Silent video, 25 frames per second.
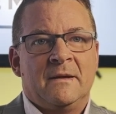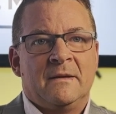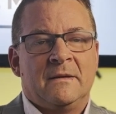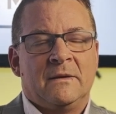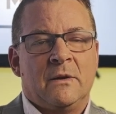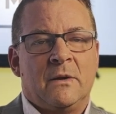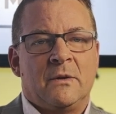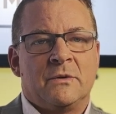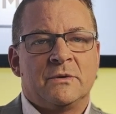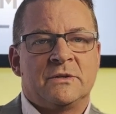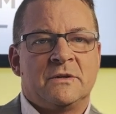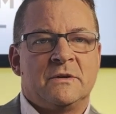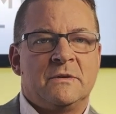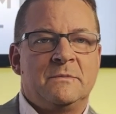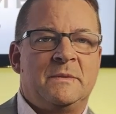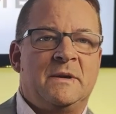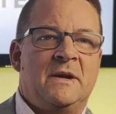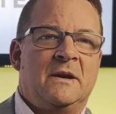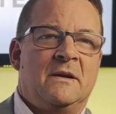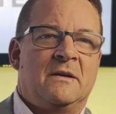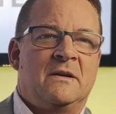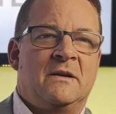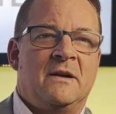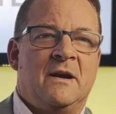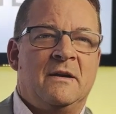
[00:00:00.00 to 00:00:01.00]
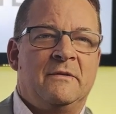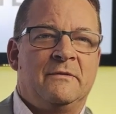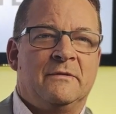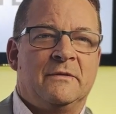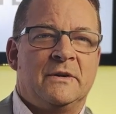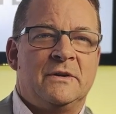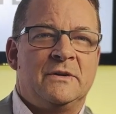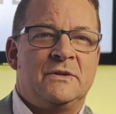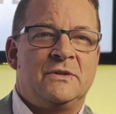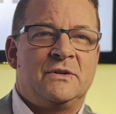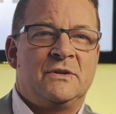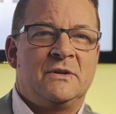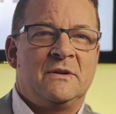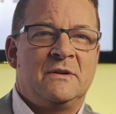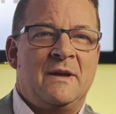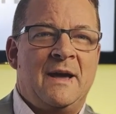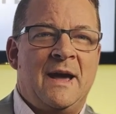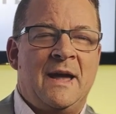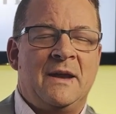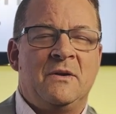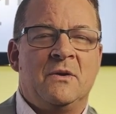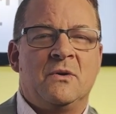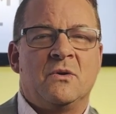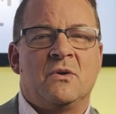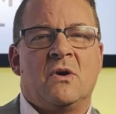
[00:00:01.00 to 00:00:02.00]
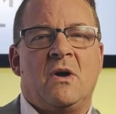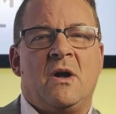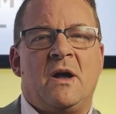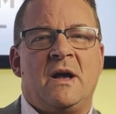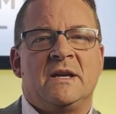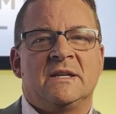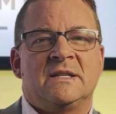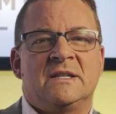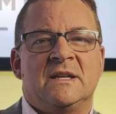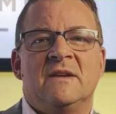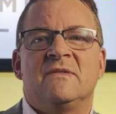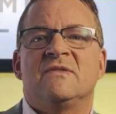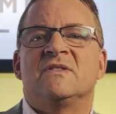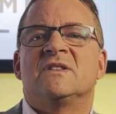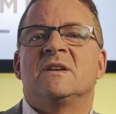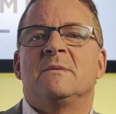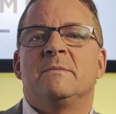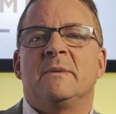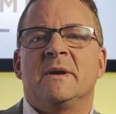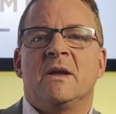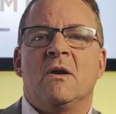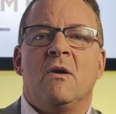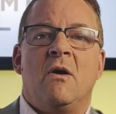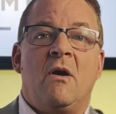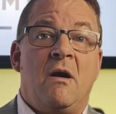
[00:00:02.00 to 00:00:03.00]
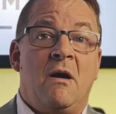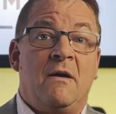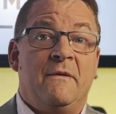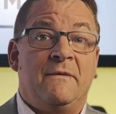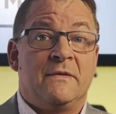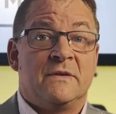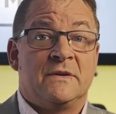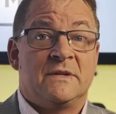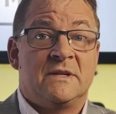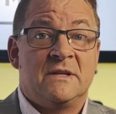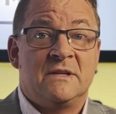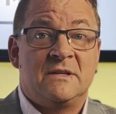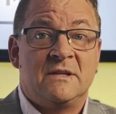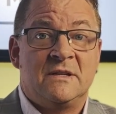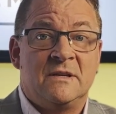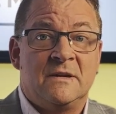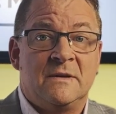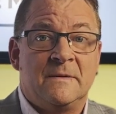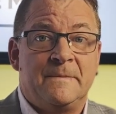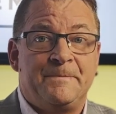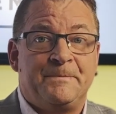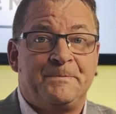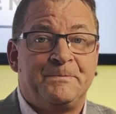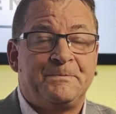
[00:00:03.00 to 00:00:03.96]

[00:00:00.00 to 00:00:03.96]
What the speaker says: long-term care coverage at no cost if somebody offers it to you.